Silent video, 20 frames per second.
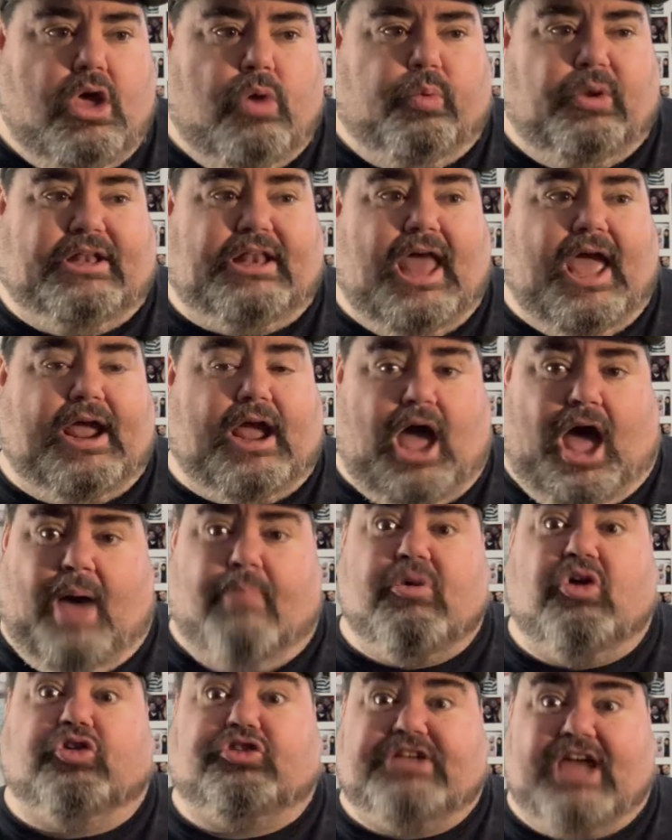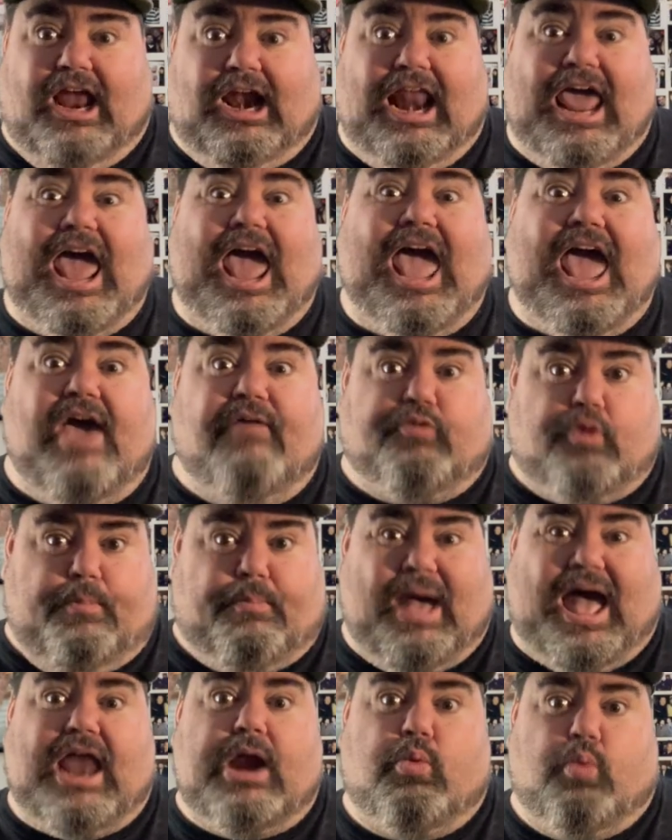was like, I'm going to tell
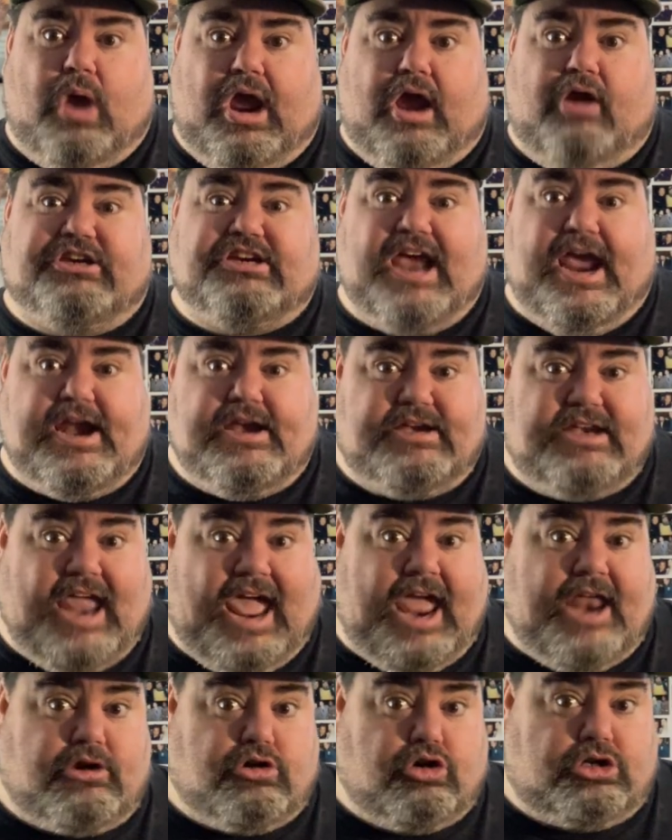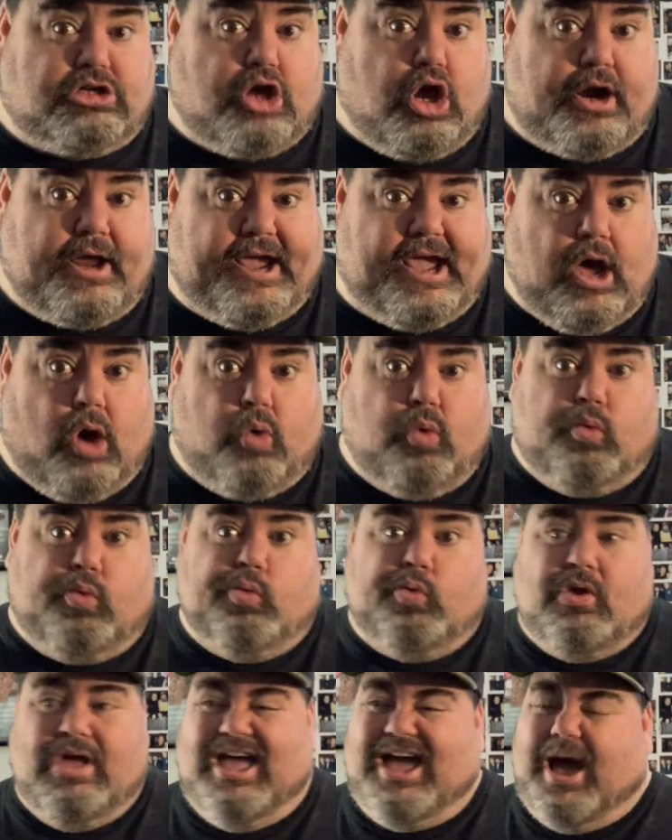everybody where Jayden Daniels is going to go.
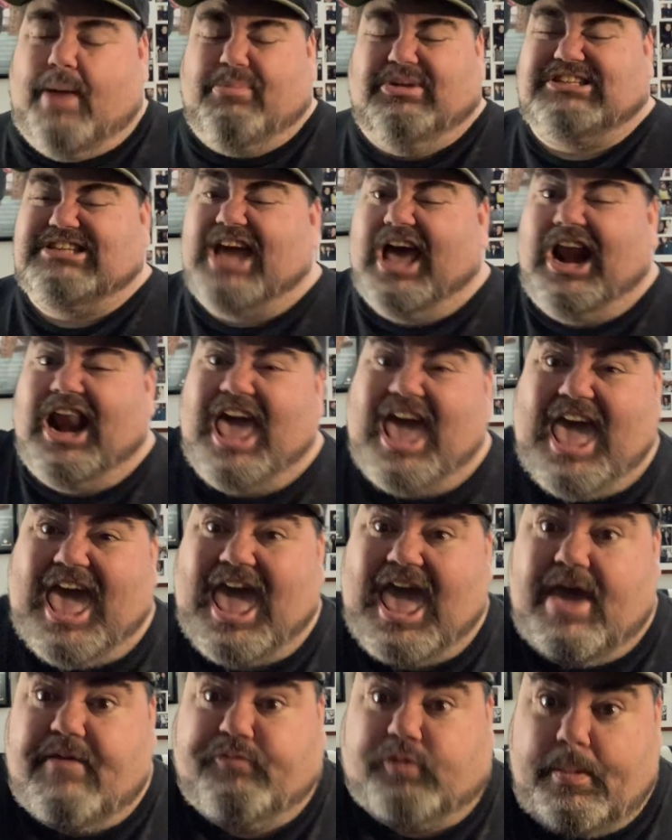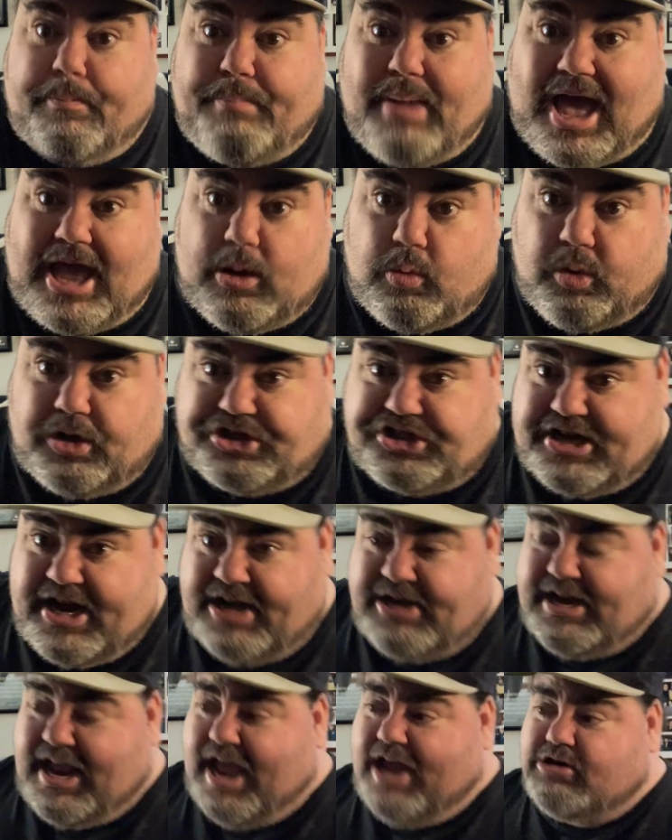I'm going to tell everybody where
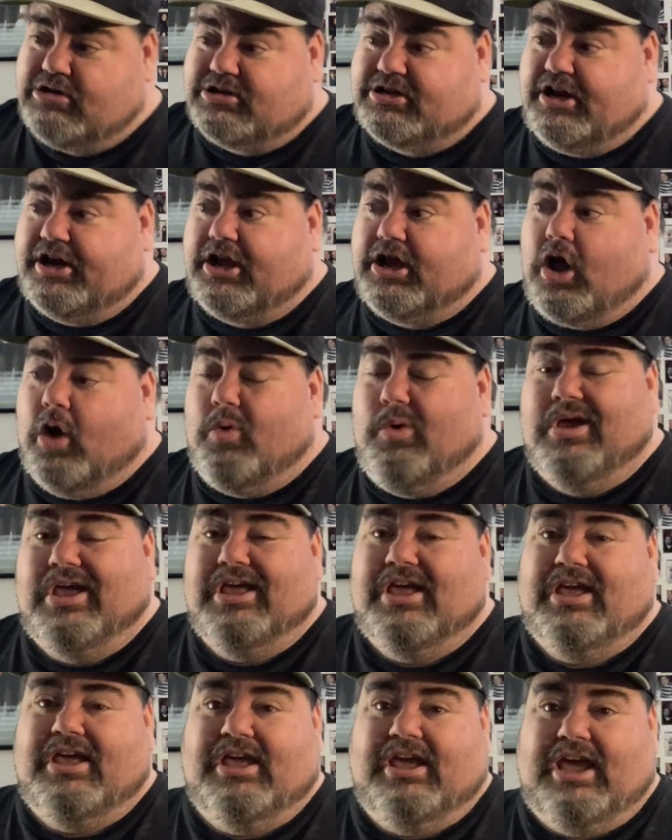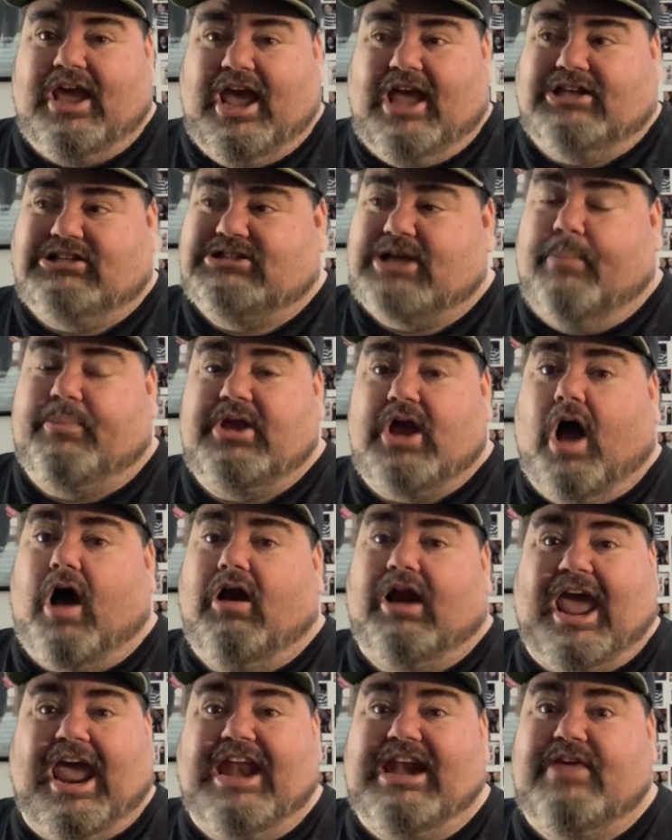Jayden Daniels is going to go. And some of
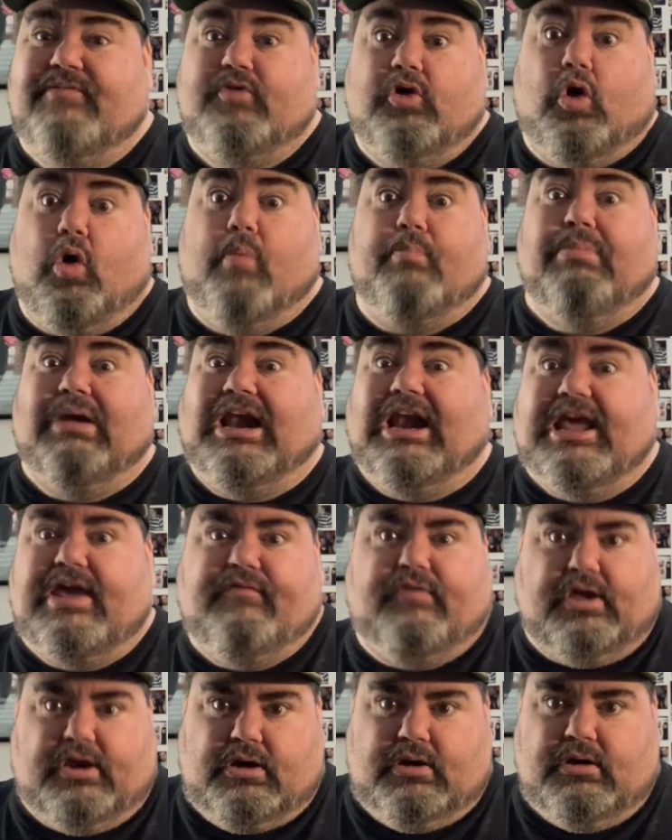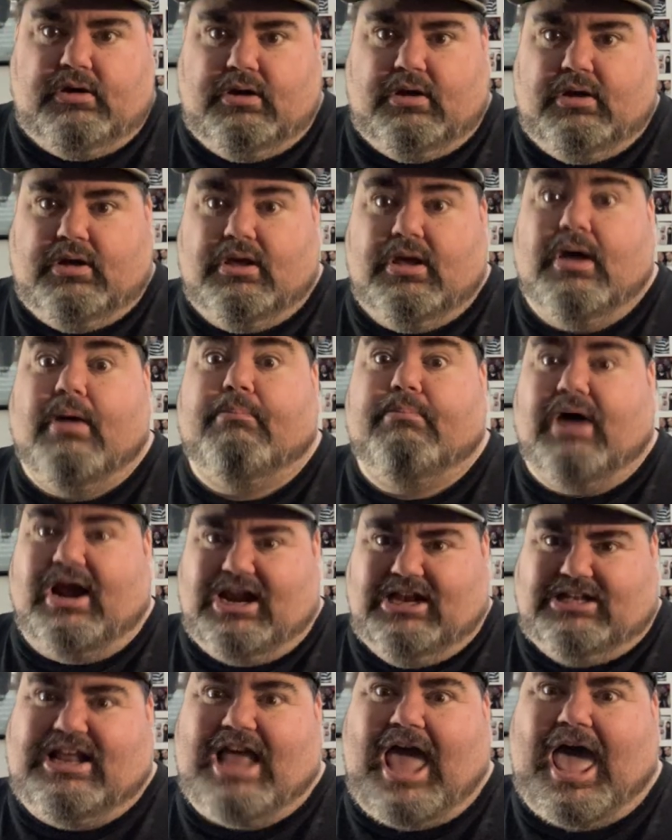y'all ain't even going to believe it. But
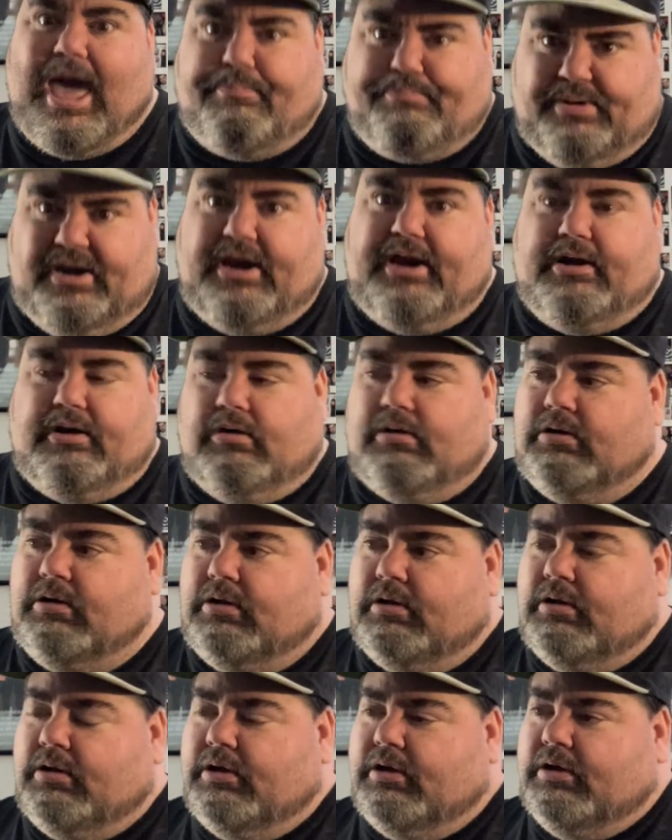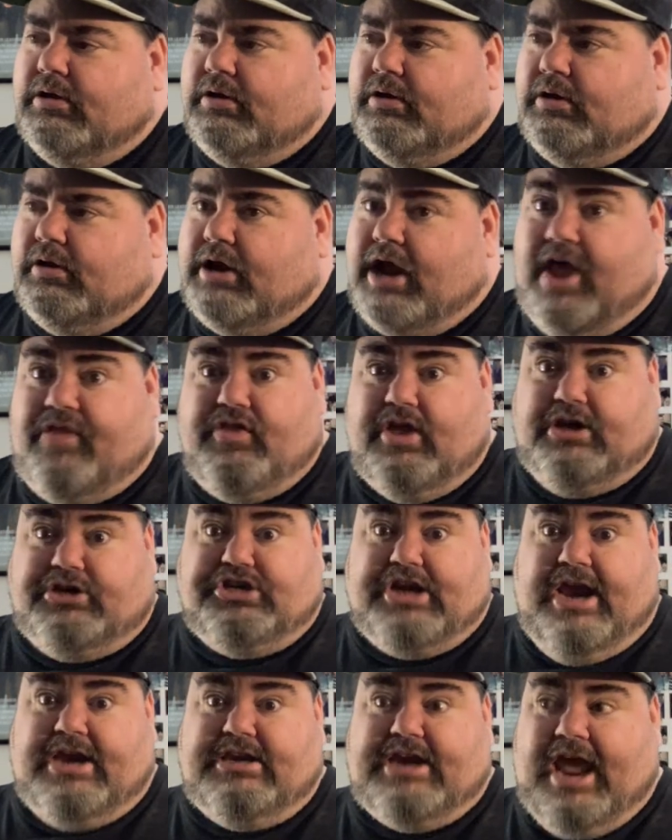happening. And then
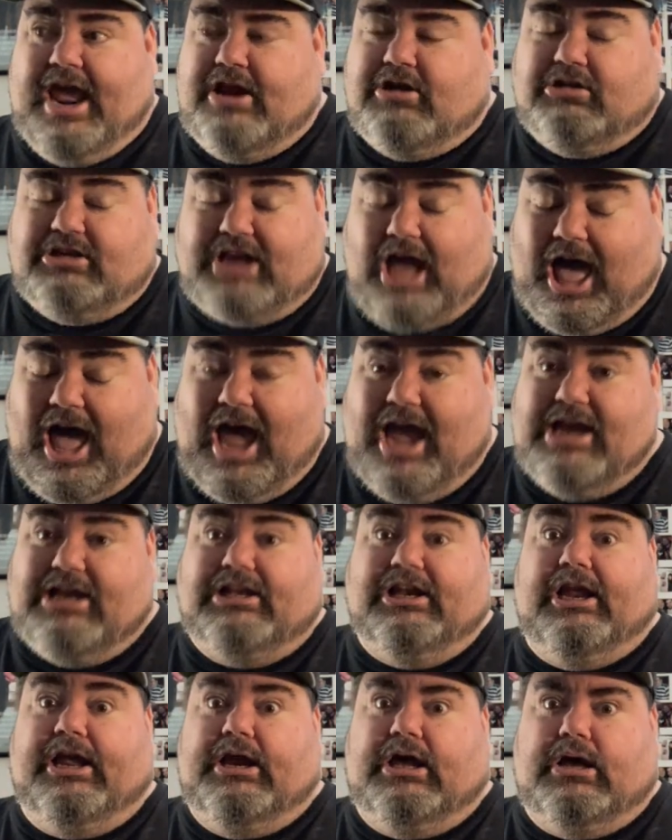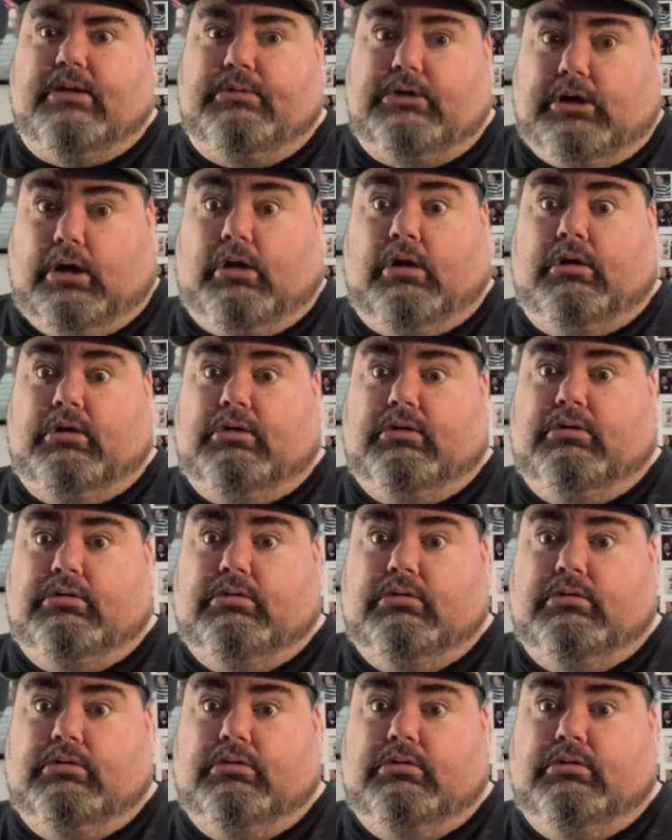Jayden Daniels' eyes lit up. He's like, huh?